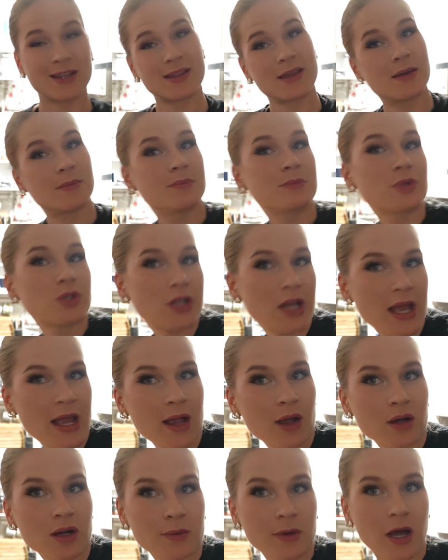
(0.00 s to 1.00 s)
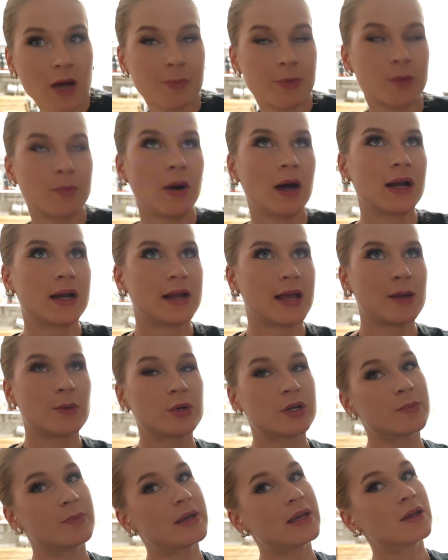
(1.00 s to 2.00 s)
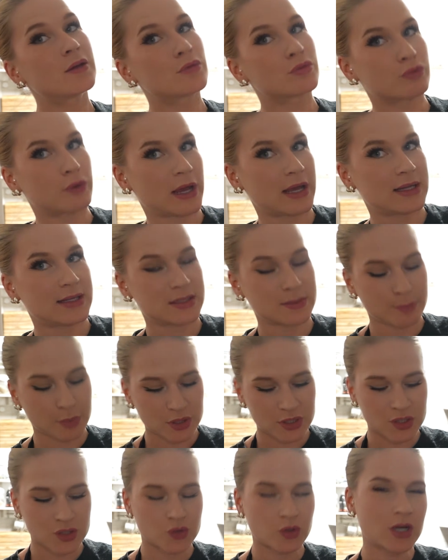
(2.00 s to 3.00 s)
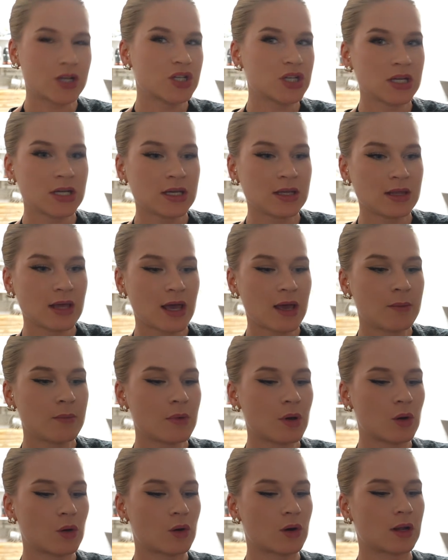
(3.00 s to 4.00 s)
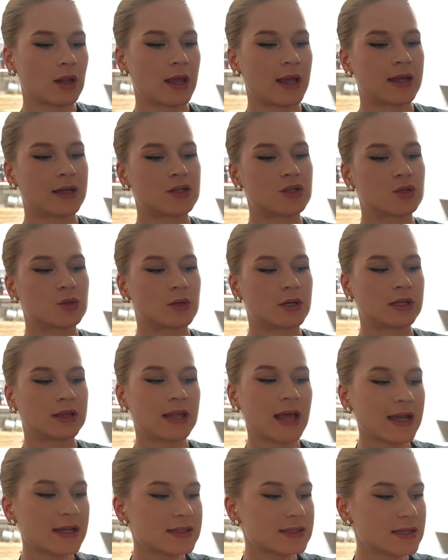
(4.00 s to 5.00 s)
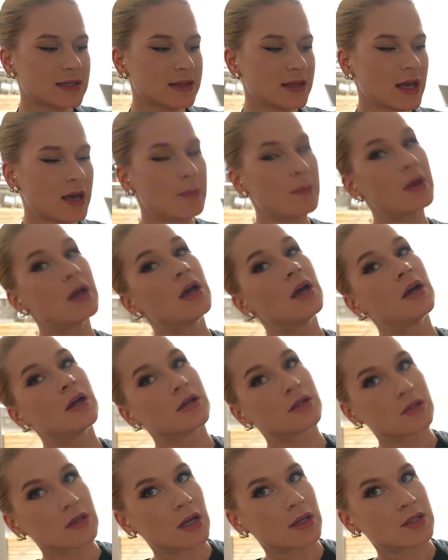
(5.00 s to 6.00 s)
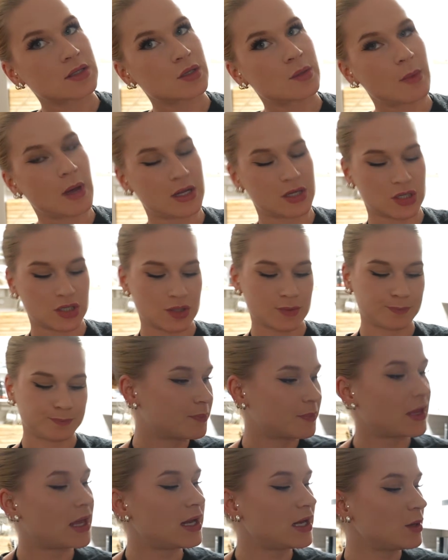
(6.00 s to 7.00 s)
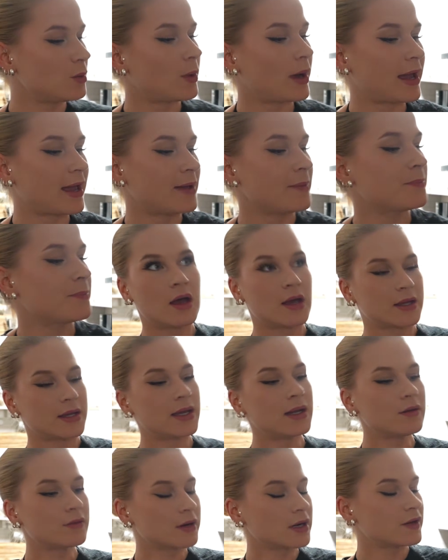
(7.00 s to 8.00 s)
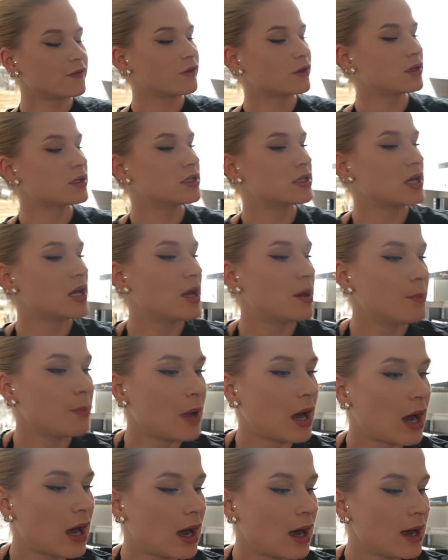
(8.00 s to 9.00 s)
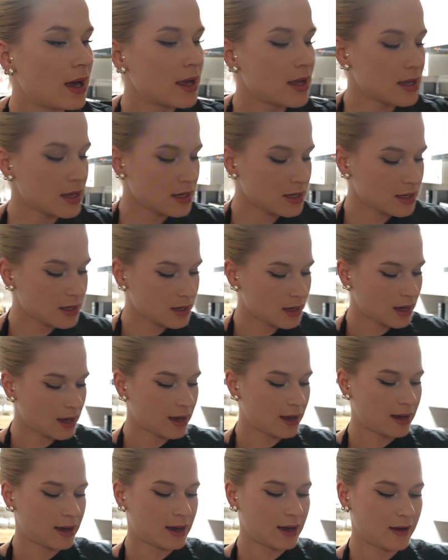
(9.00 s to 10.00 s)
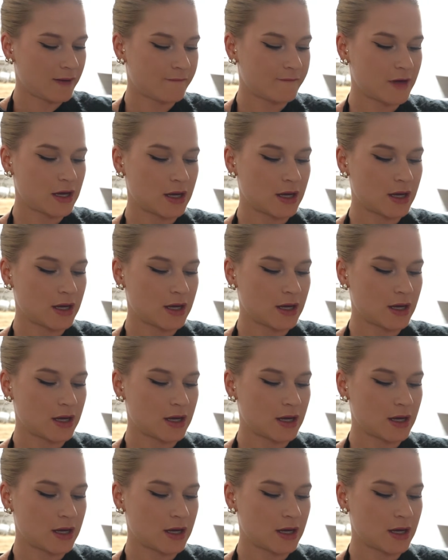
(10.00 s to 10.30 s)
them today on an upper body day would have been great, but stretching in them or like doing legs in them, not so much. Anyway, getting ready for the gym. I have